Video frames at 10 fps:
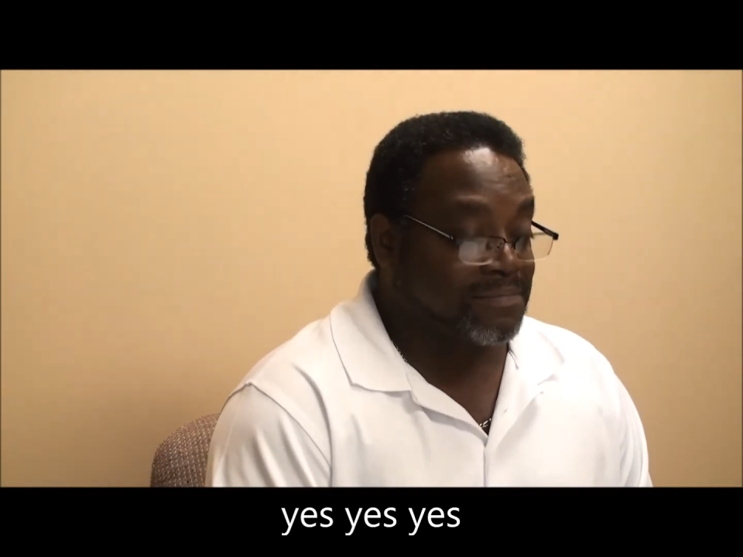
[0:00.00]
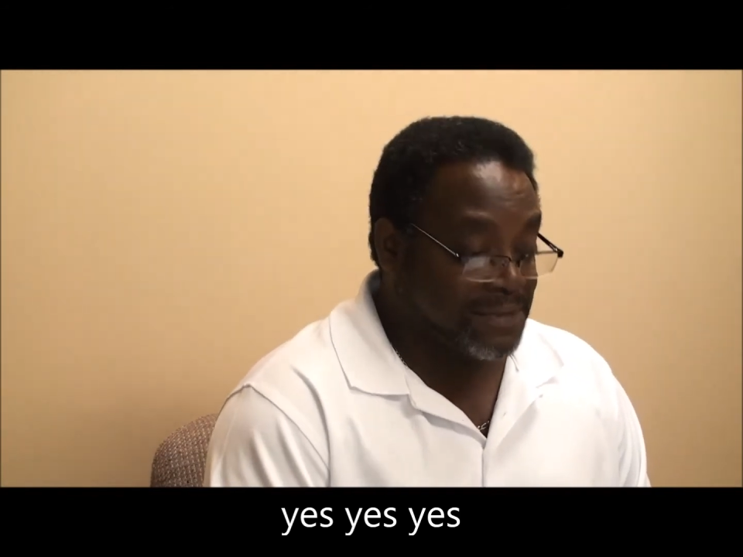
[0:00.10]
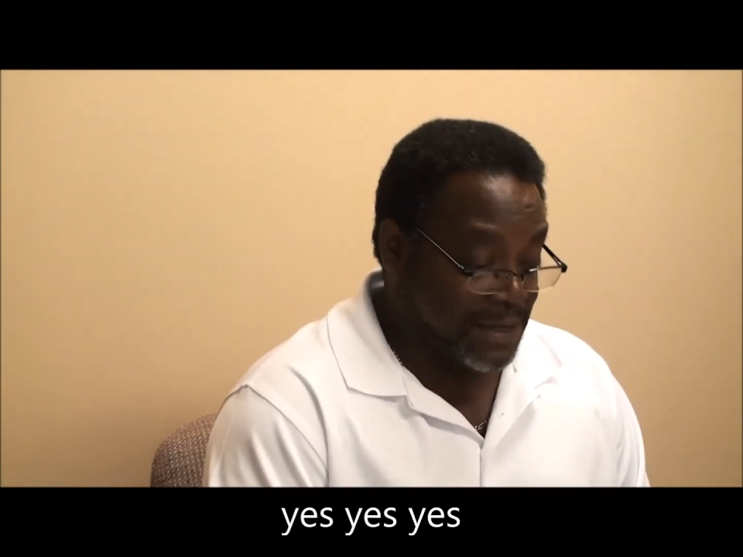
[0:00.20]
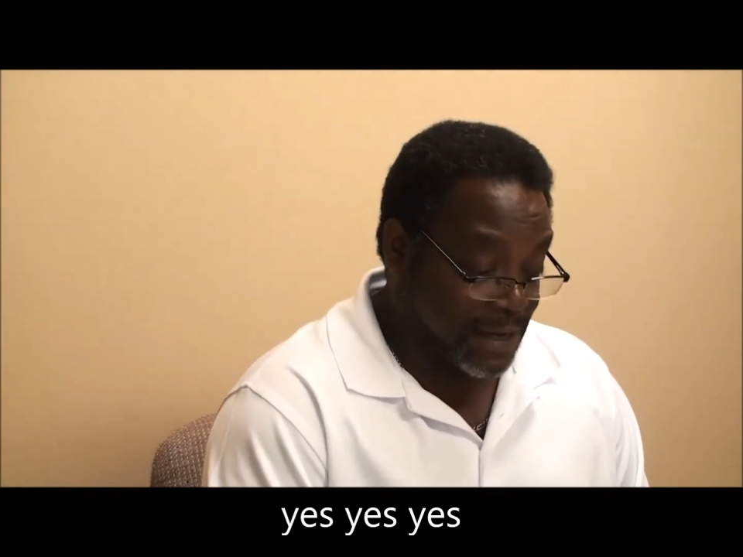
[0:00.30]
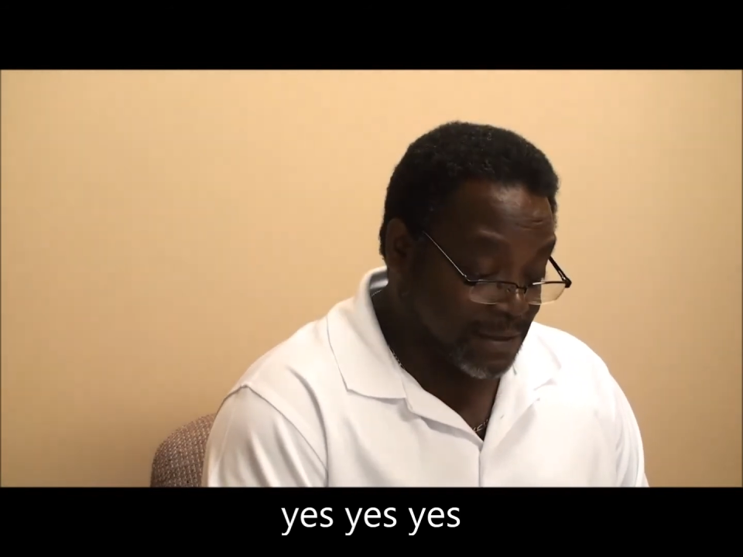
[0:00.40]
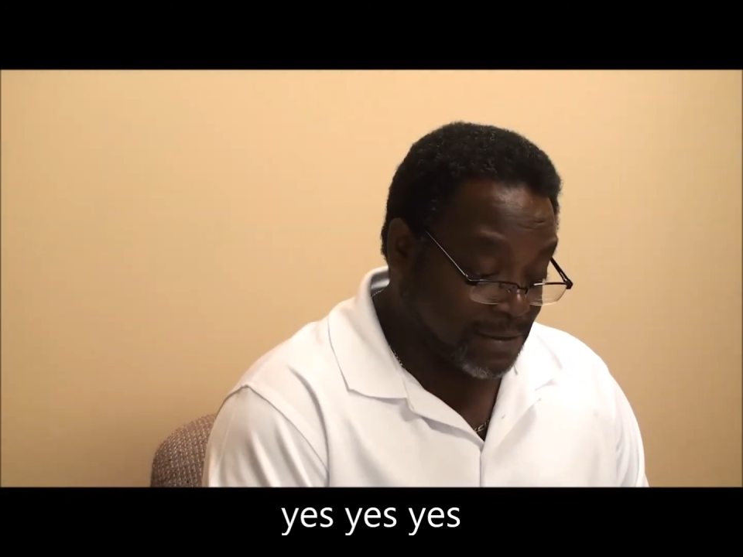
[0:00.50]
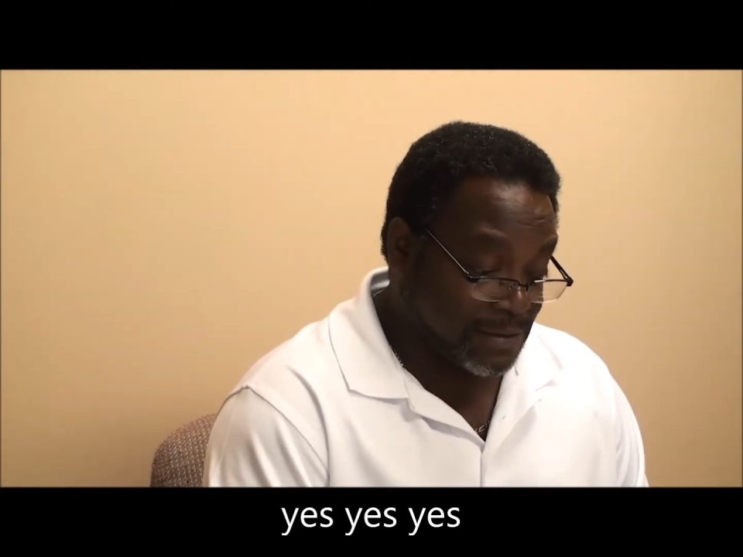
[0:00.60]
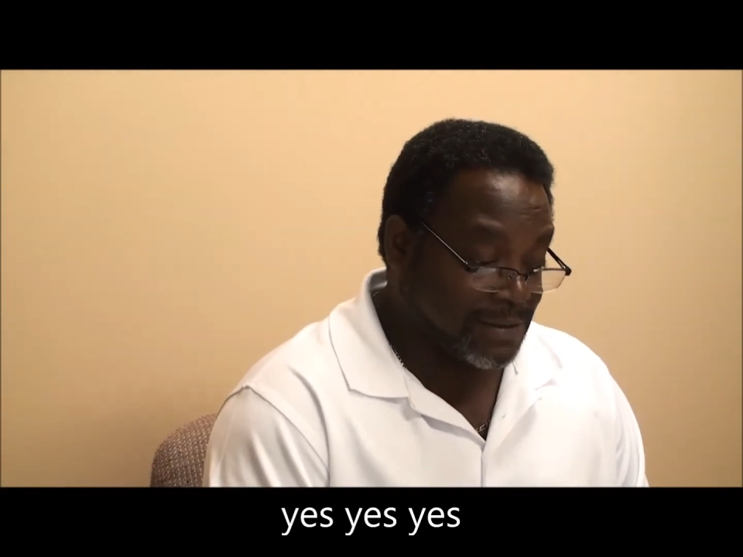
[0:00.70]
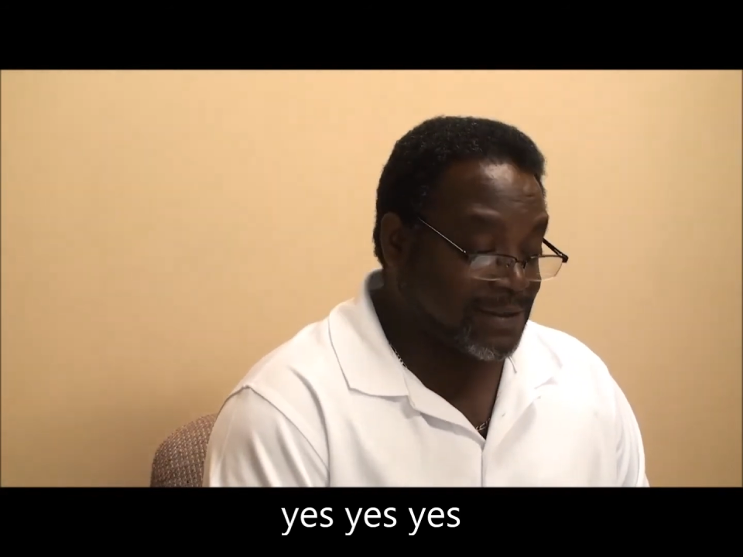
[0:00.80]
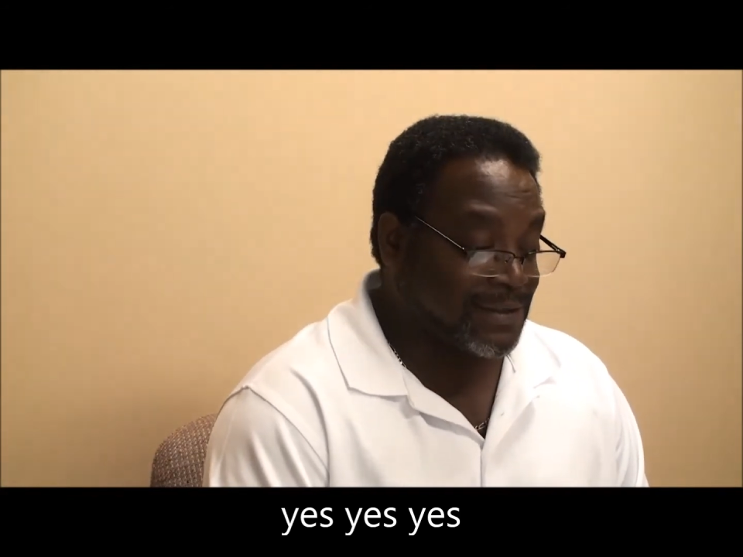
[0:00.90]
Yes,
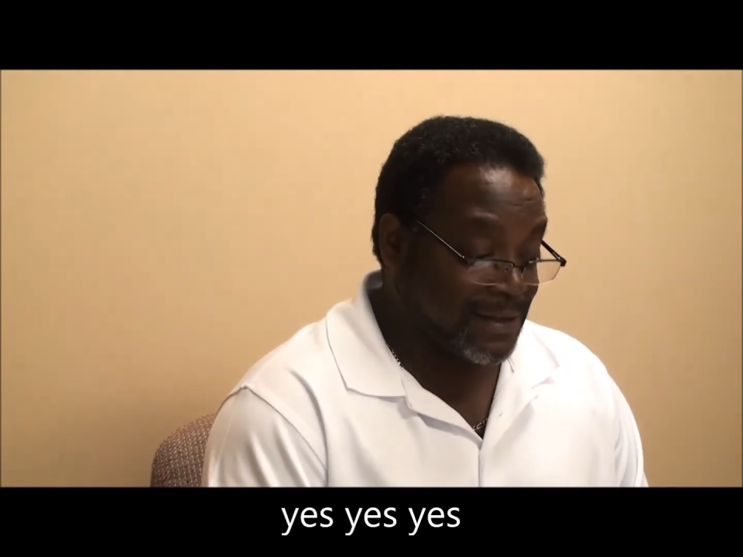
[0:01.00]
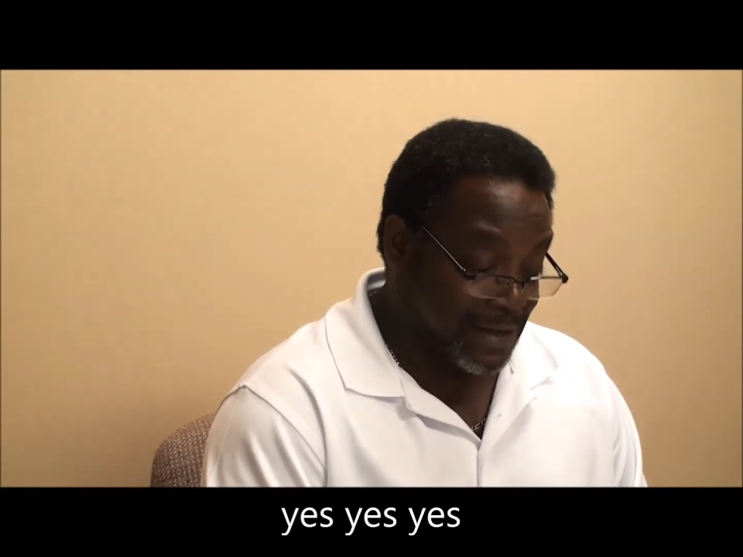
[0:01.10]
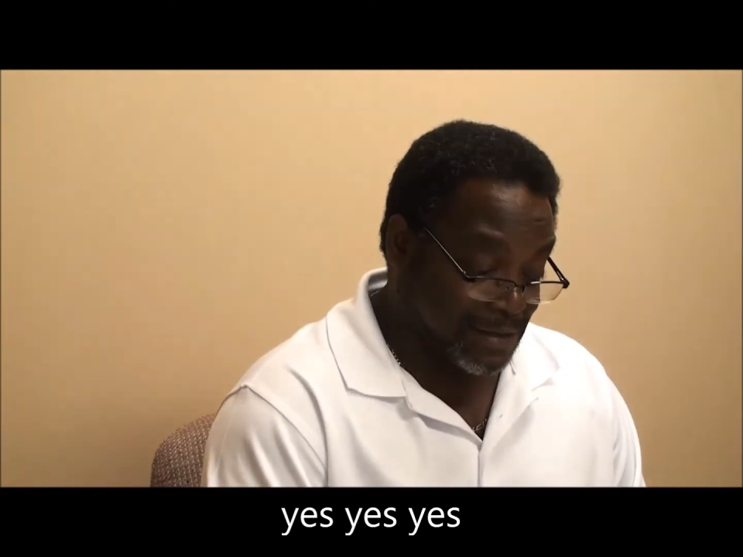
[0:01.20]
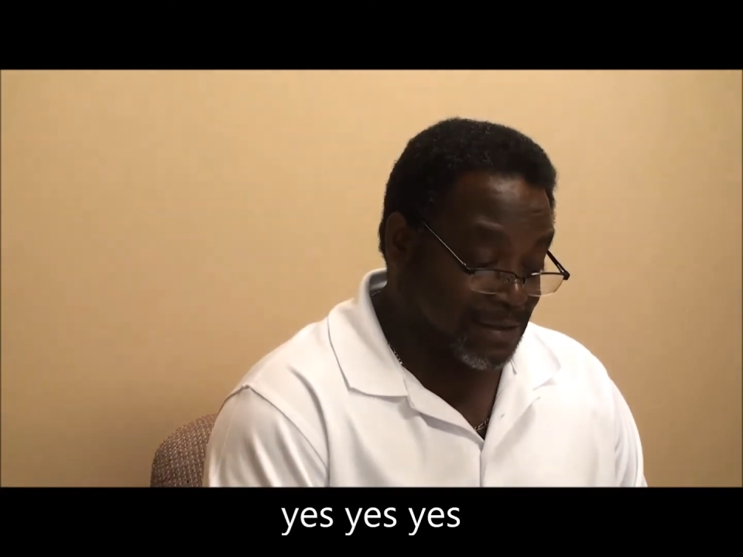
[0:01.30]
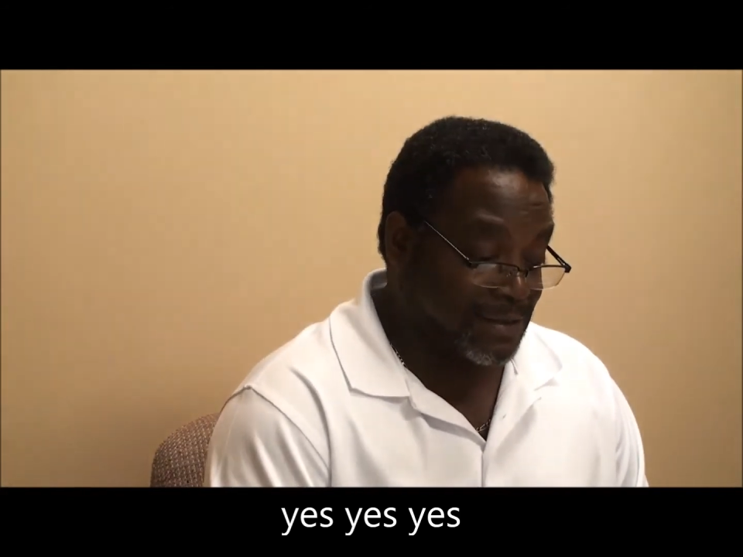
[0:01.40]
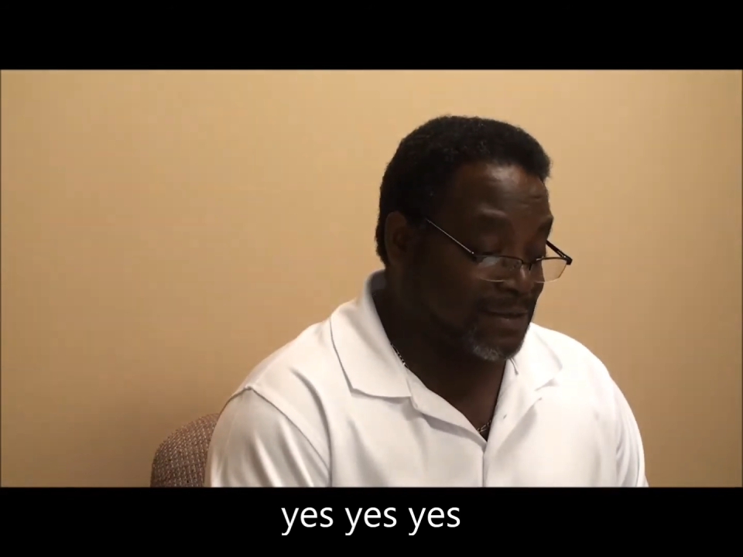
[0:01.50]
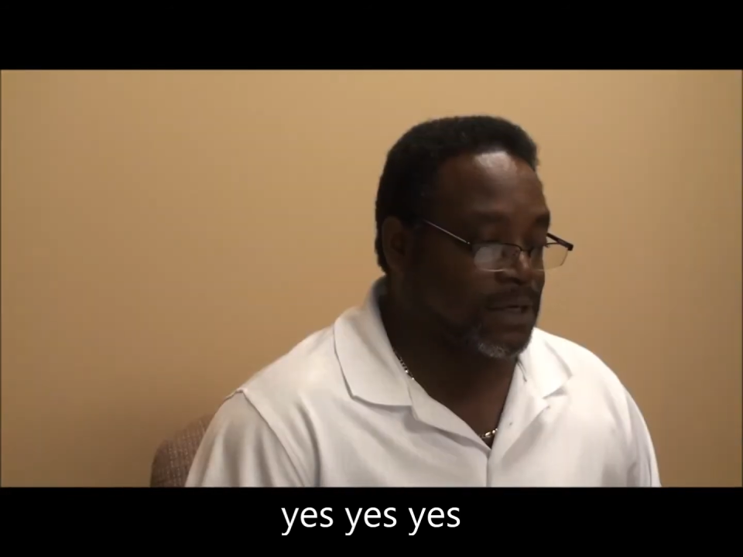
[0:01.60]
yes, yes.